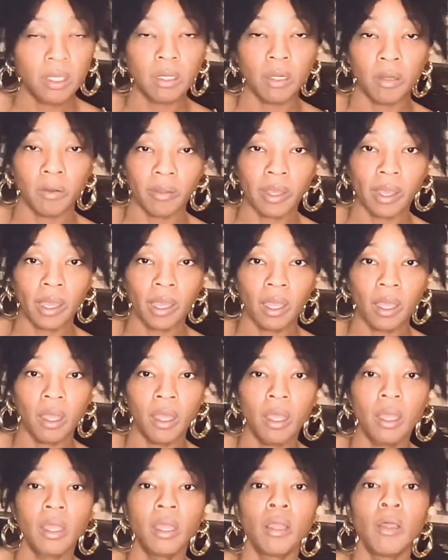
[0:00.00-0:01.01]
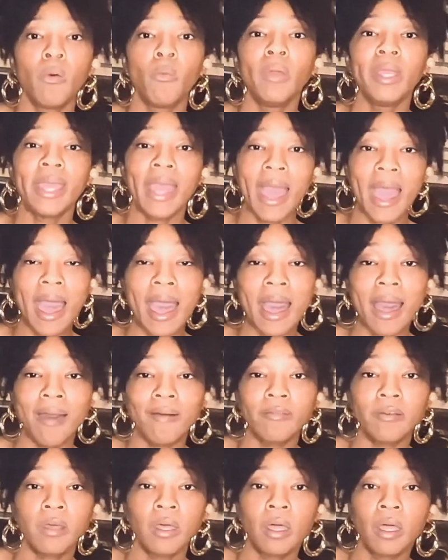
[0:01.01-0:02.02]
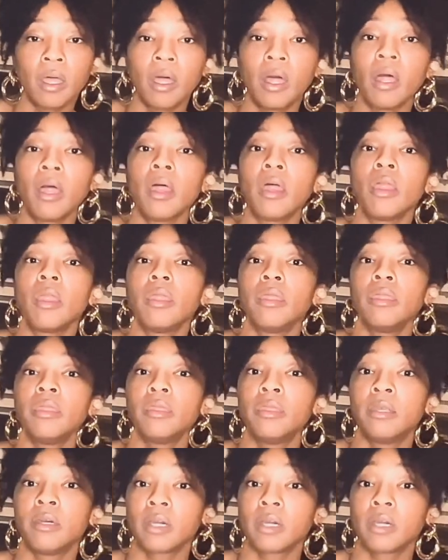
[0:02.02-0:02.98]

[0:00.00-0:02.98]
okay, we have the